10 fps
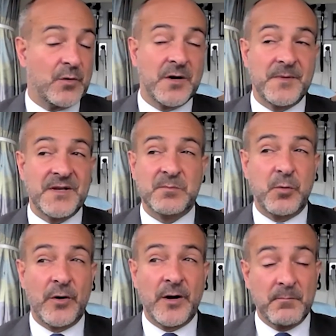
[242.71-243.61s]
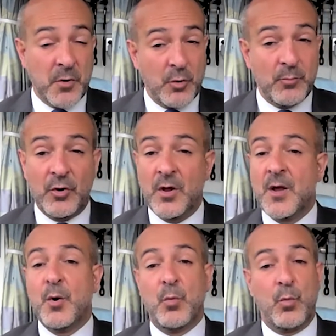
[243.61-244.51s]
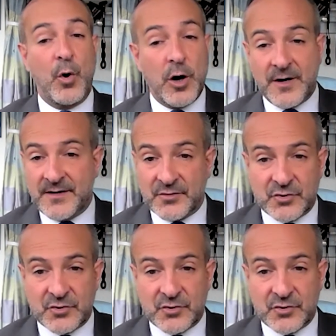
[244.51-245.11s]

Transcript: We're going to be exploring mobile, walk-in